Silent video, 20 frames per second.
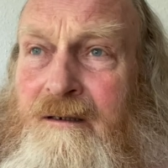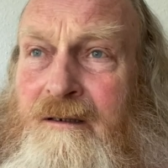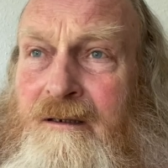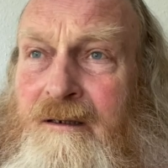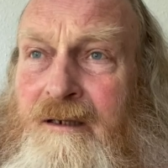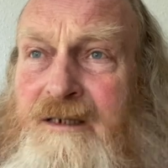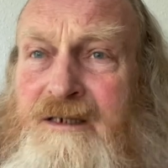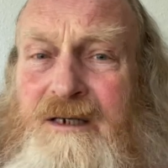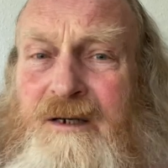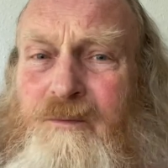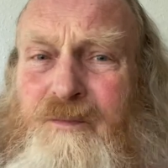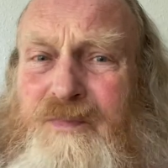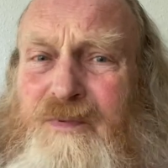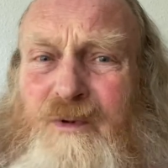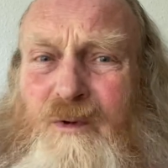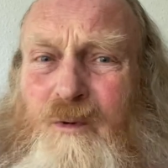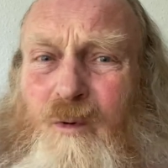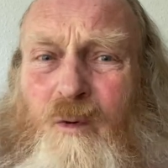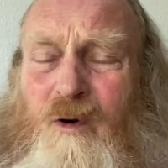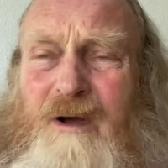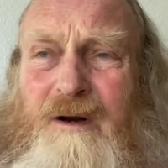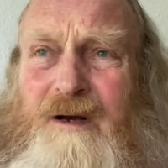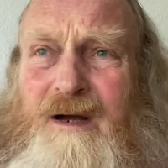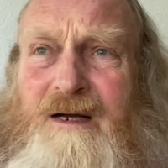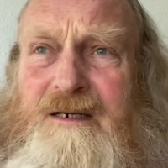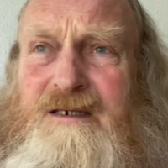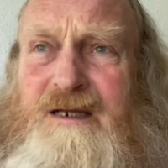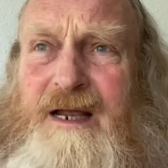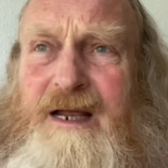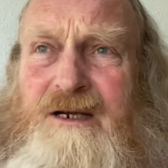It's an
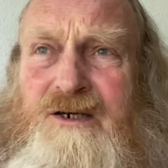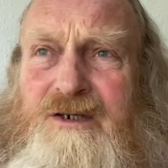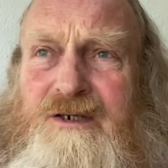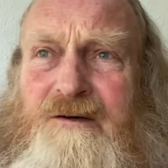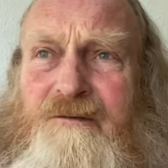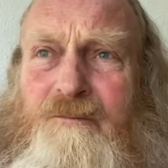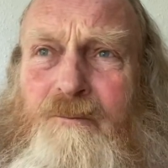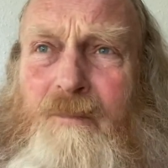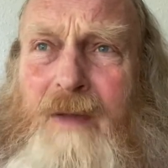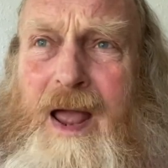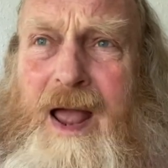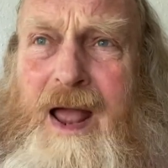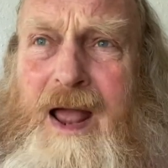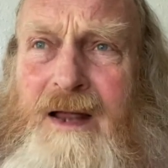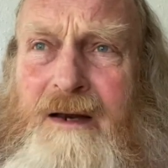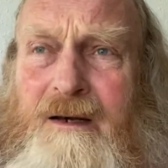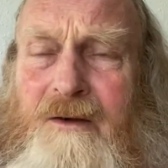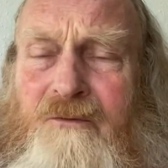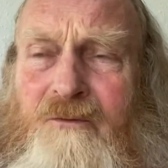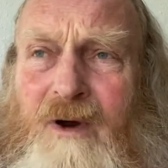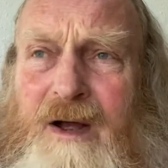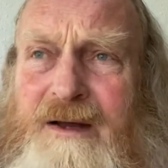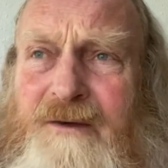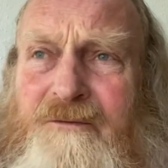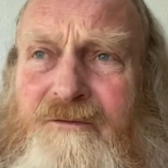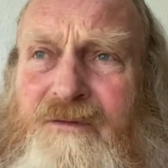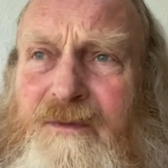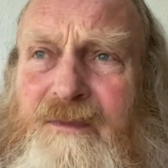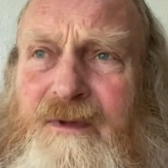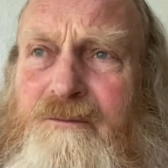organisation of man right
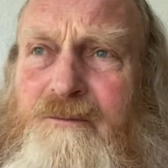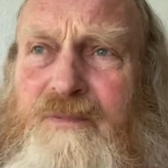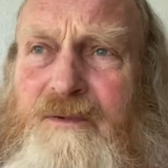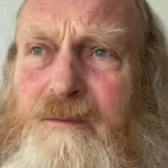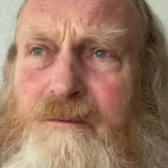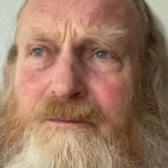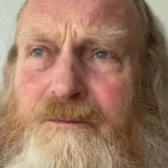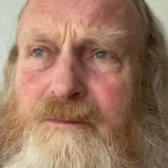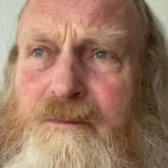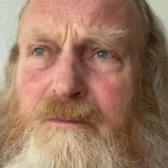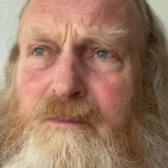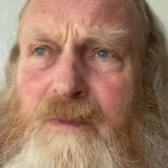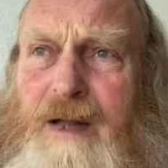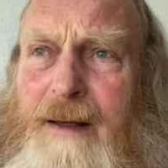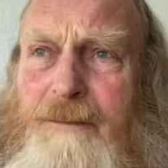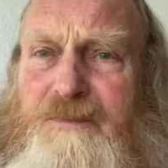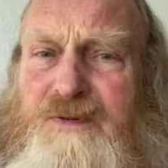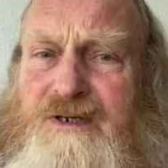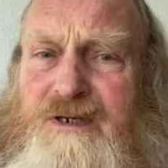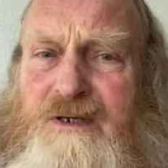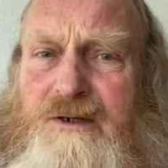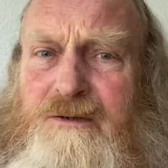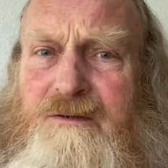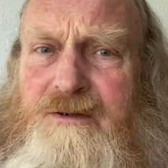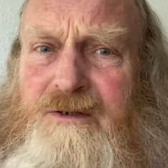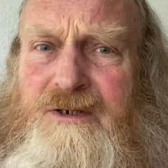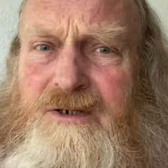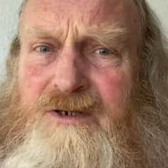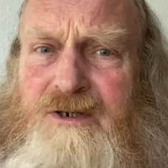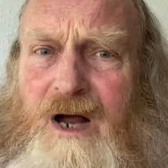from the absolute
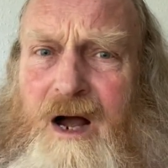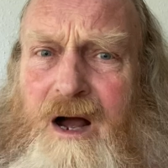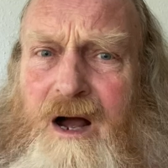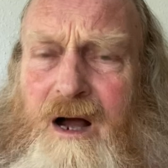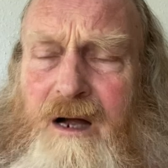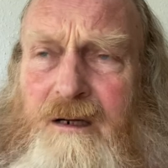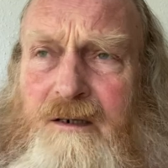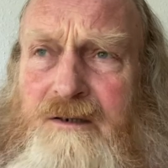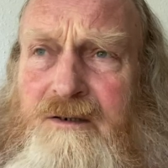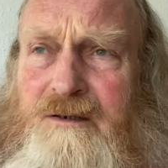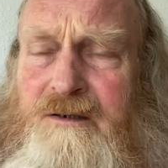start.